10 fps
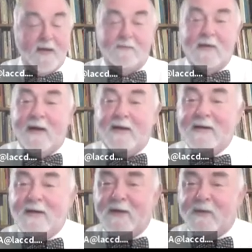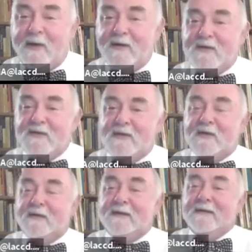that mine are greater
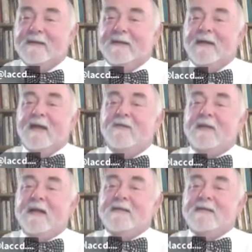still. Even as